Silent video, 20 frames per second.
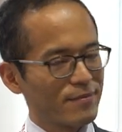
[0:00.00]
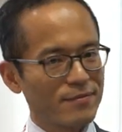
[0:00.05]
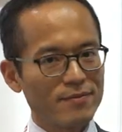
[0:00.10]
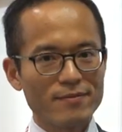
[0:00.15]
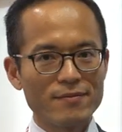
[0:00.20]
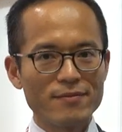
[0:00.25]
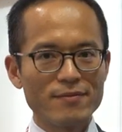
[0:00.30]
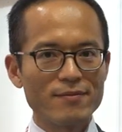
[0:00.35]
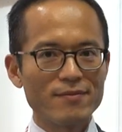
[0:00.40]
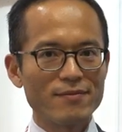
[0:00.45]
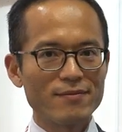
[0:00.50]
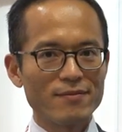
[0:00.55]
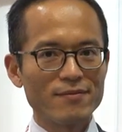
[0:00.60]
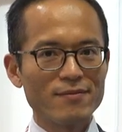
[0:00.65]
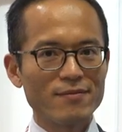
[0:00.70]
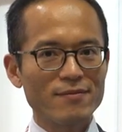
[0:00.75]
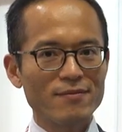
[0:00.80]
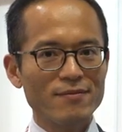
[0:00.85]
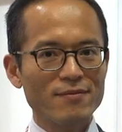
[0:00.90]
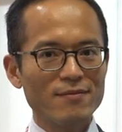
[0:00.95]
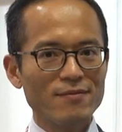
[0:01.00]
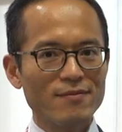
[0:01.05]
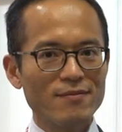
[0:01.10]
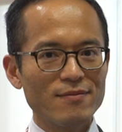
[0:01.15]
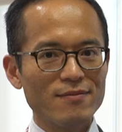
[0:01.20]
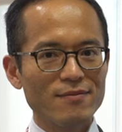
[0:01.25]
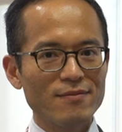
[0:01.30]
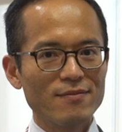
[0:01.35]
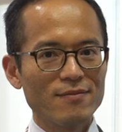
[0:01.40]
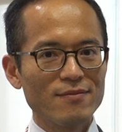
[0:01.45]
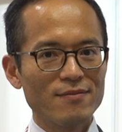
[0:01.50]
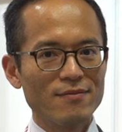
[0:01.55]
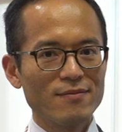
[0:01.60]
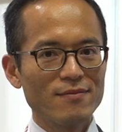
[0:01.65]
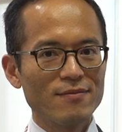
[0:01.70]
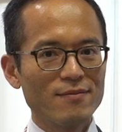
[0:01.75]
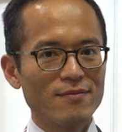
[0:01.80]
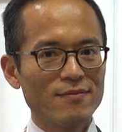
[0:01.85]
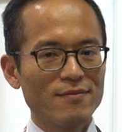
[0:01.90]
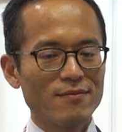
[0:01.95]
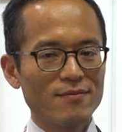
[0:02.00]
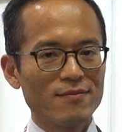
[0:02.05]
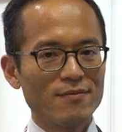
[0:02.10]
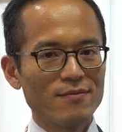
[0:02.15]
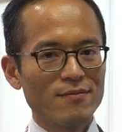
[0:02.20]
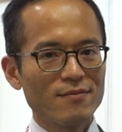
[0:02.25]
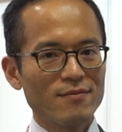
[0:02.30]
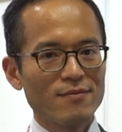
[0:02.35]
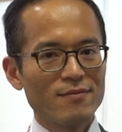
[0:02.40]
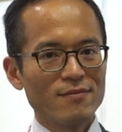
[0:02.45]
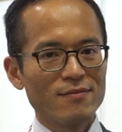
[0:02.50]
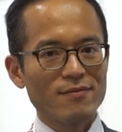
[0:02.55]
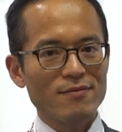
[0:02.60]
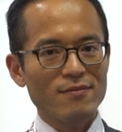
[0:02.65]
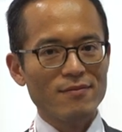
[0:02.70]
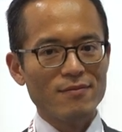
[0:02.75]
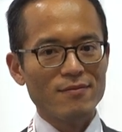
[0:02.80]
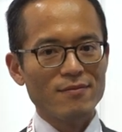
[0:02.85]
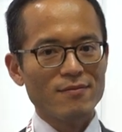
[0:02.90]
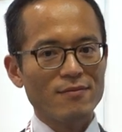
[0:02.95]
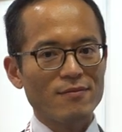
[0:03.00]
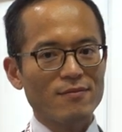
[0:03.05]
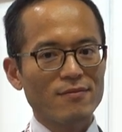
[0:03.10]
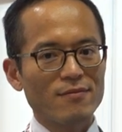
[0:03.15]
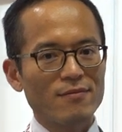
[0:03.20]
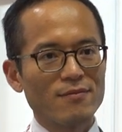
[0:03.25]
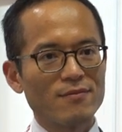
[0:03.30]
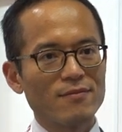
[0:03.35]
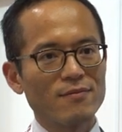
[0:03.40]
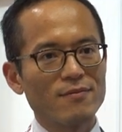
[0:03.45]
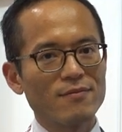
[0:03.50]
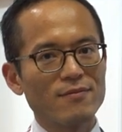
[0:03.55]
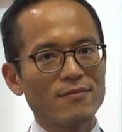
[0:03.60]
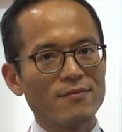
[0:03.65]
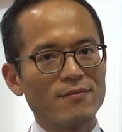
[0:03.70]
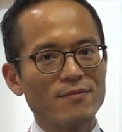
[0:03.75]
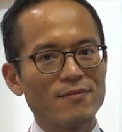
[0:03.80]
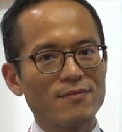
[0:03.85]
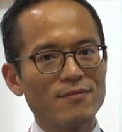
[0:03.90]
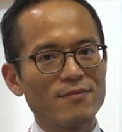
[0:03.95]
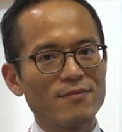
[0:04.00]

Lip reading: (silent)